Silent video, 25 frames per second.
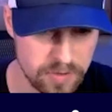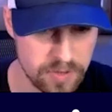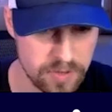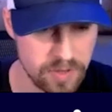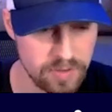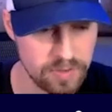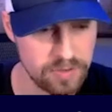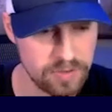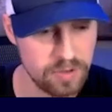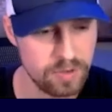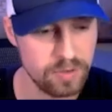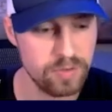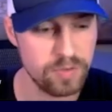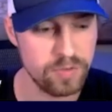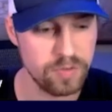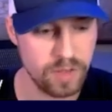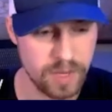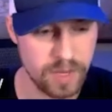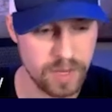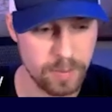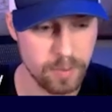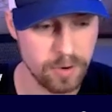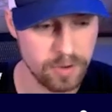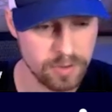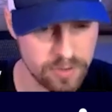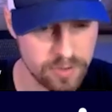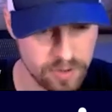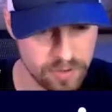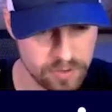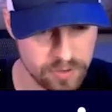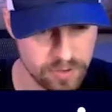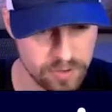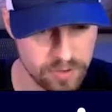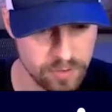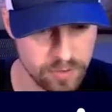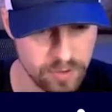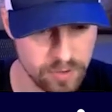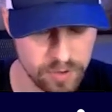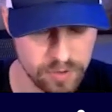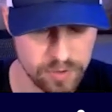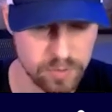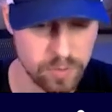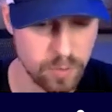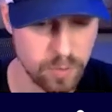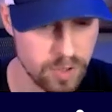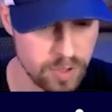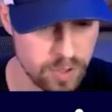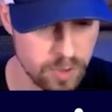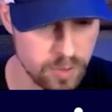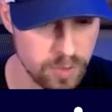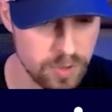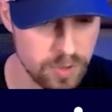intensive, labor intensive, because what